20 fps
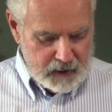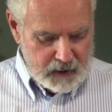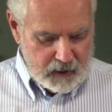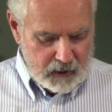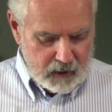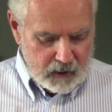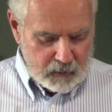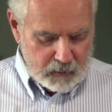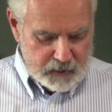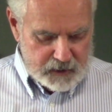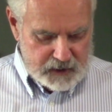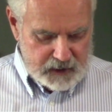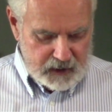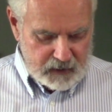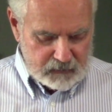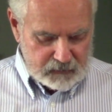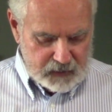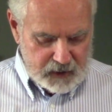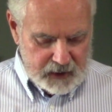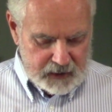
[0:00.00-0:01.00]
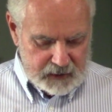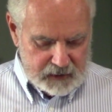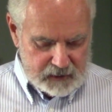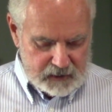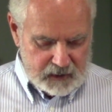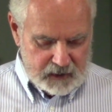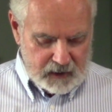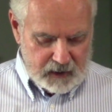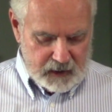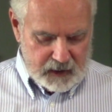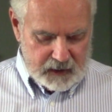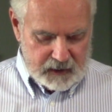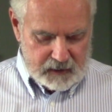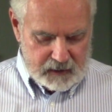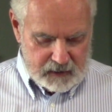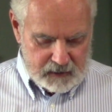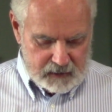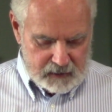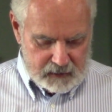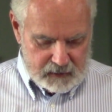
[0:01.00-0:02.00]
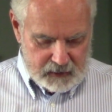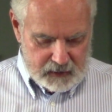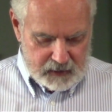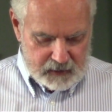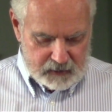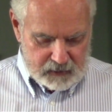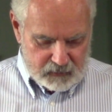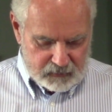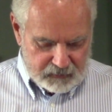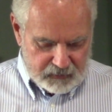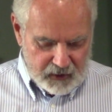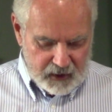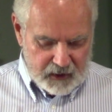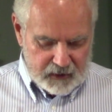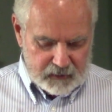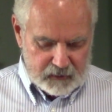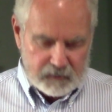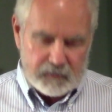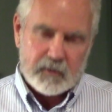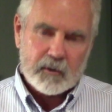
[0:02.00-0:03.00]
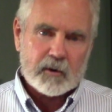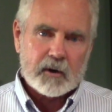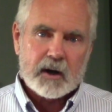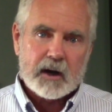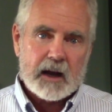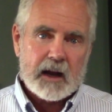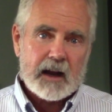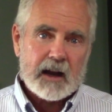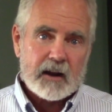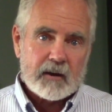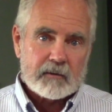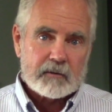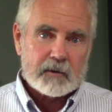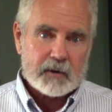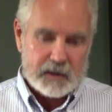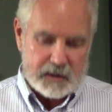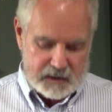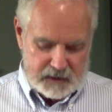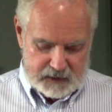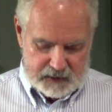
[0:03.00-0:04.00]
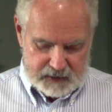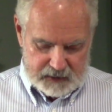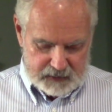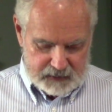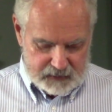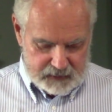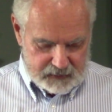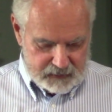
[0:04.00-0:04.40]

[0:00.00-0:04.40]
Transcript: always give thanks to God, the Father, for everything,